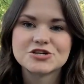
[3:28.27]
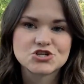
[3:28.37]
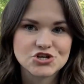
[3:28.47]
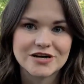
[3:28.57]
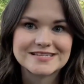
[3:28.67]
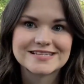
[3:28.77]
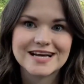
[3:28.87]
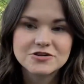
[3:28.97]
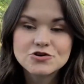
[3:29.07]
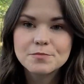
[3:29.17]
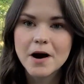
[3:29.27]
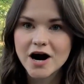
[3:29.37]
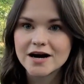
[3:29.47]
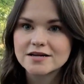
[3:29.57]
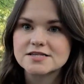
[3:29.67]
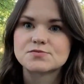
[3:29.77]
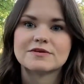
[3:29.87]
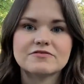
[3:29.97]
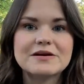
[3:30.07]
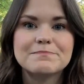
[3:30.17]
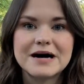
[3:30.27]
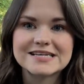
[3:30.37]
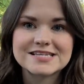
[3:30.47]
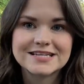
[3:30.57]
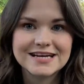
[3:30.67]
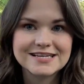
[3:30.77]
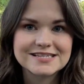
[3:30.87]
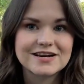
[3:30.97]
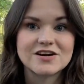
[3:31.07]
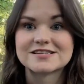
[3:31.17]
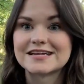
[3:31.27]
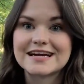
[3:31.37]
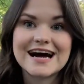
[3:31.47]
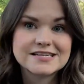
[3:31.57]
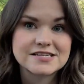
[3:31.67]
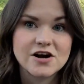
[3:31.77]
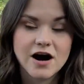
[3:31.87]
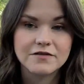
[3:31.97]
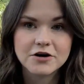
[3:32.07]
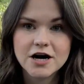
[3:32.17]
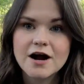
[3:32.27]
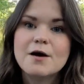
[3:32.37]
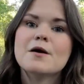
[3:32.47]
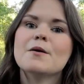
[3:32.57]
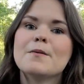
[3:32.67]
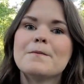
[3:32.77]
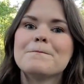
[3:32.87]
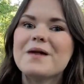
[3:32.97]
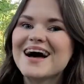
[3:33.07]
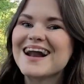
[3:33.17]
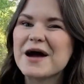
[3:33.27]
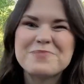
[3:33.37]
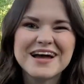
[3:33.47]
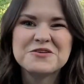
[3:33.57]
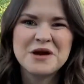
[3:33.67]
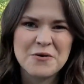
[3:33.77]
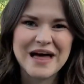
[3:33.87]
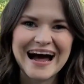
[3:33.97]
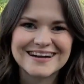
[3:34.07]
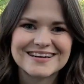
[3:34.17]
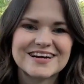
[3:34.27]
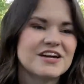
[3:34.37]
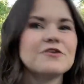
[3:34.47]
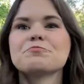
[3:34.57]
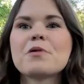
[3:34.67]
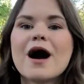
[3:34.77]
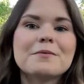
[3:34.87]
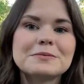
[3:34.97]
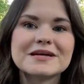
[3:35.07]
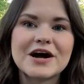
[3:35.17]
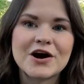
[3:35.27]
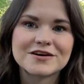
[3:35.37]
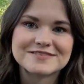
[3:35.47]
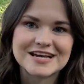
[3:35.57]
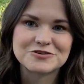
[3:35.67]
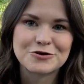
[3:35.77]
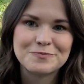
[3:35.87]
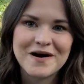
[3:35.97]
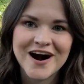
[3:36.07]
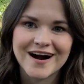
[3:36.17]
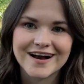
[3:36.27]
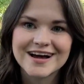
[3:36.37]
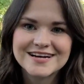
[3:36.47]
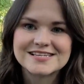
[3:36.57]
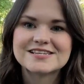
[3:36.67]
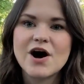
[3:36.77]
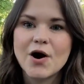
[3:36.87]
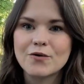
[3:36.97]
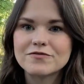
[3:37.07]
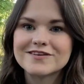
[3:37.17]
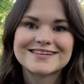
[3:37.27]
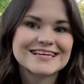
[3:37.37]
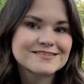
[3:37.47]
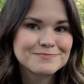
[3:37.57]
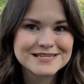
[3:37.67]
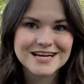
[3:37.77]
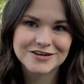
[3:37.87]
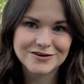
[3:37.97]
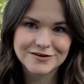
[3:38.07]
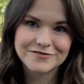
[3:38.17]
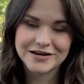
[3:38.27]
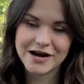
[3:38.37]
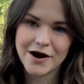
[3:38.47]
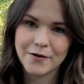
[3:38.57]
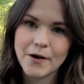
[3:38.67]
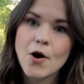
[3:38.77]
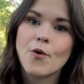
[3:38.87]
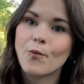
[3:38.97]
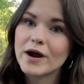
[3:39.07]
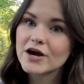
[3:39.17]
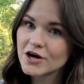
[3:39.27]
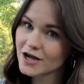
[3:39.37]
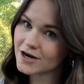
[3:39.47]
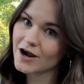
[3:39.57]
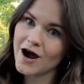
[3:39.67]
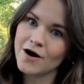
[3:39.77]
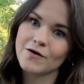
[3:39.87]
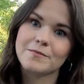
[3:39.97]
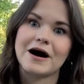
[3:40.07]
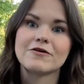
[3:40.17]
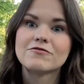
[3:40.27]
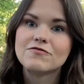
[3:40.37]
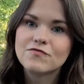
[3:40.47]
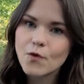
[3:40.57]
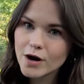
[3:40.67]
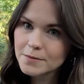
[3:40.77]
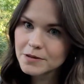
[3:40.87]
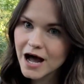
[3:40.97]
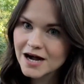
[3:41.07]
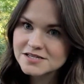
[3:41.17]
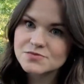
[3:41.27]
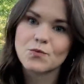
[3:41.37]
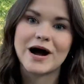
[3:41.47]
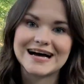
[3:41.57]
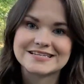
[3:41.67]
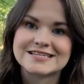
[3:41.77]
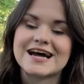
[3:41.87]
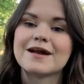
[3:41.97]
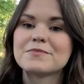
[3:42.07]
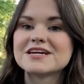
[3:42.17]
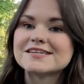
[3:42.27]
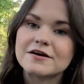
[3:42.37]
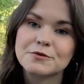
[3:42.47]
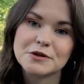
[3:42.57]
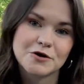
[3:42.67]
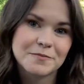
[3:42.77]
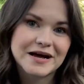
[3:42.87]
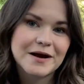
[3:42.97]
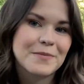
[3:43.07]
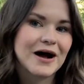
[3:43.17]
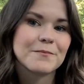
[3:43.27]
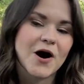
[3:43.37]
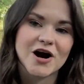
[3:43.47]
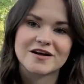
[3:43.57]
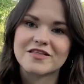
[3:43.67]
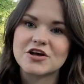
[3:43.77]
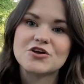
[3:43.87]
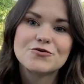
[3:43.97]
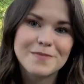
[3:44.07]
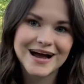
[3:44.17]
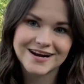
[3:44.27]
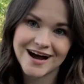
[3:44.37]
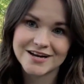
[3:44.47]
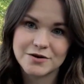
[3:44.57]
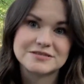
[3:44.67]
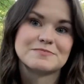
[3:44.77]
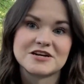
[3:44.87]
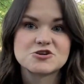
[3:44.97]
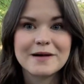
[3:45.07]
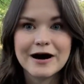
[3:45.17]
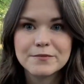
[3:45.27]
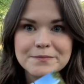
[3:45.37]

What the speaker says: should. Central Park is one of the best things that our city has to offer, but I bet you know that. You've probably heard of Central Park. So for this particular video, we're gonna go about 4 blocks west, and I'm gonna tell you a little bit about a park that you might not know as much about.